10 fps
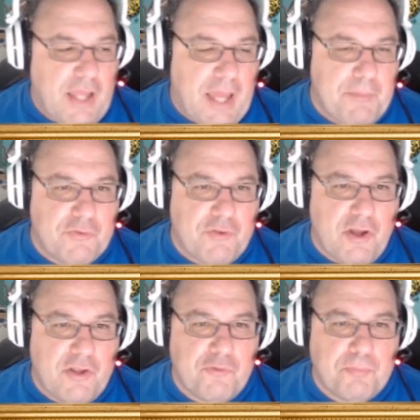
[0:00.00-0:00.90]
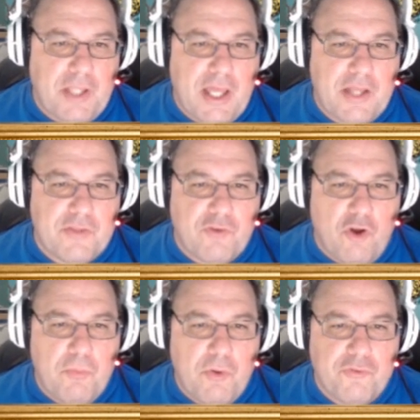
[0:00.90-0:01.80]
Amazon's plans
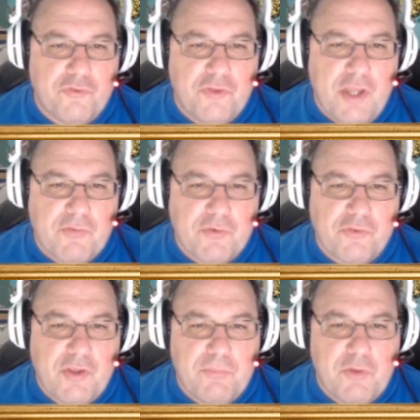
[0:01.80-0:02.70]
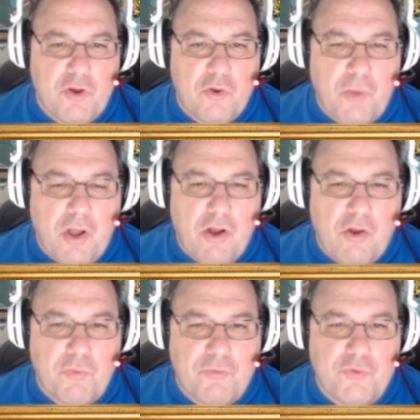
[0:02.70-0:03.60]
almost never seem to go
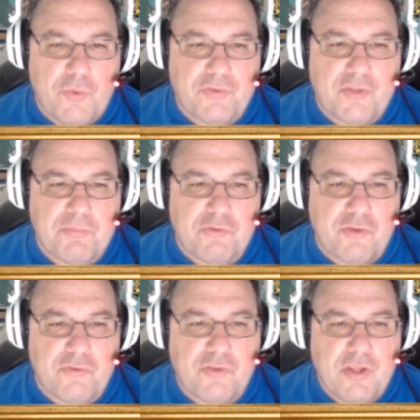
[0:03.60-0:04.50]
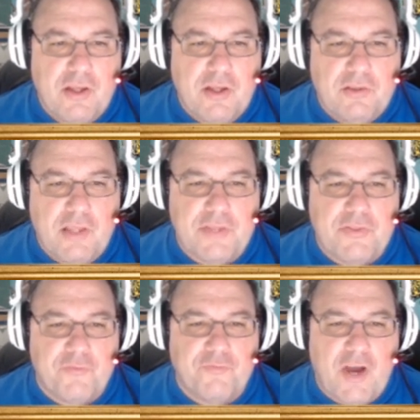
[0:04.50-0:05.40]
wrong, with few exceptions. Like
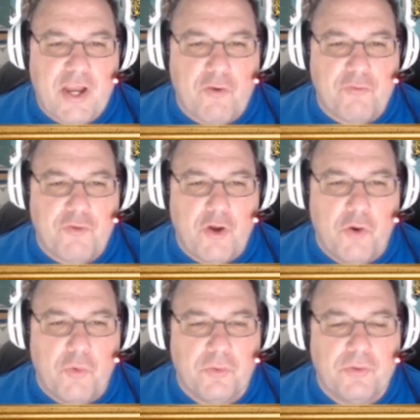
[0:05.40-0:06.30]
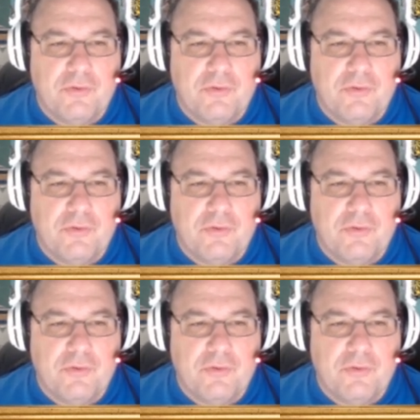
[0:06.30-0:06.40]
the Fire Phone.